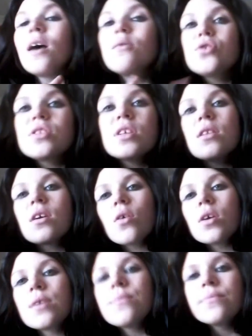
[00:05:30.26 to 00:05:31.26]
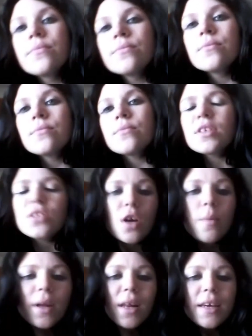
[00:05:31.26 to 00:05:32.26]
sitting there going, that's
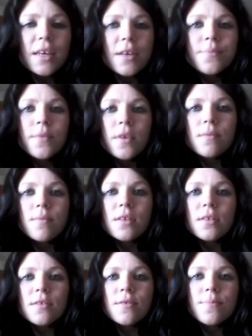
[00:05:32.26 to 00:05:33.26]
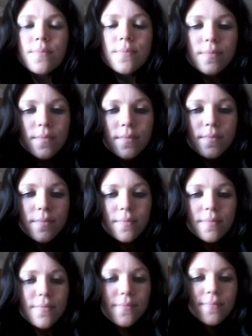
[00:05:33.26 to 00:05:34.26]
Jared Padalecki. Like, that's
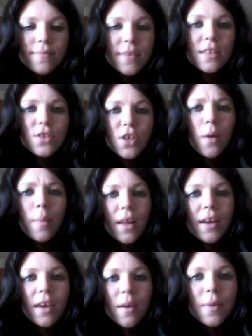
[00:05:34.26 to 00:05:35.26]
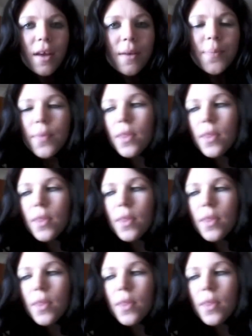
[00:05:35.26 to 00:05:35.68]
Jared Padalecki up there.